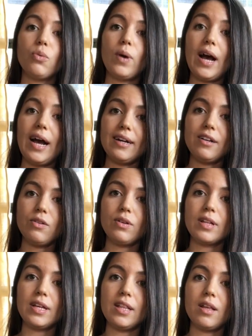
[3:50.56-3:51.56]
what I do to
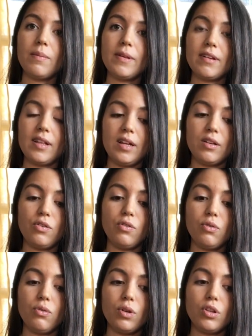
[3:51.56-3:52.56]
clean them is I like
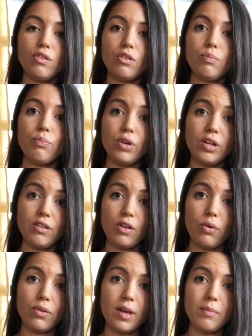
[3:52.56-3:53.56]
to
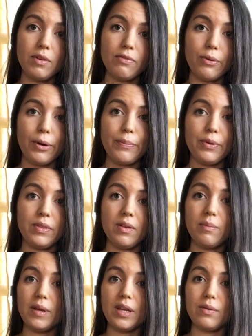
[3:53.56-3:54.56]
pre-soak them before I put
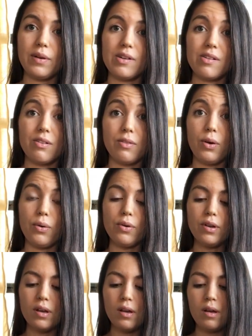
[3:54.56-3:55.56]
them in a regular
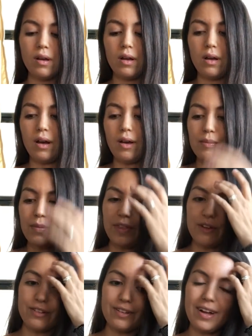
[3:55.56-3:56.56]
load.
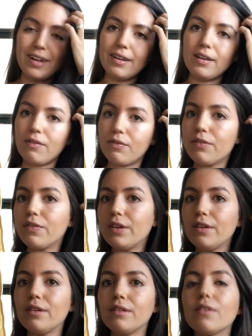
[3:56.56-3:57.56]
There's not enough of
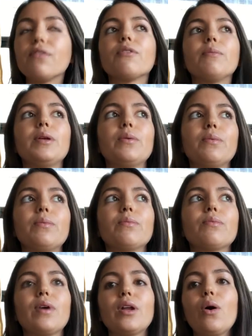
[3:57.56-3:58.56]
these for me to
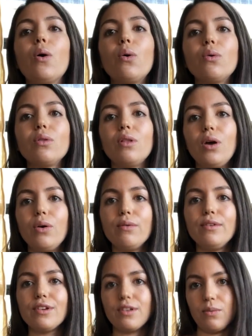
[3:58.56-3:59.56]
run a whole
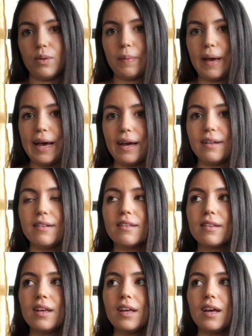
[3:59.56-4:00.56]
load just with pads.
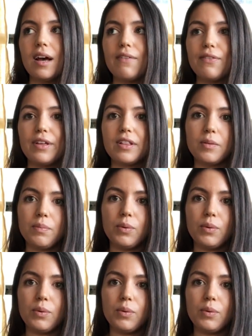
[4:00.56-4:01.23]
I feel like that'd be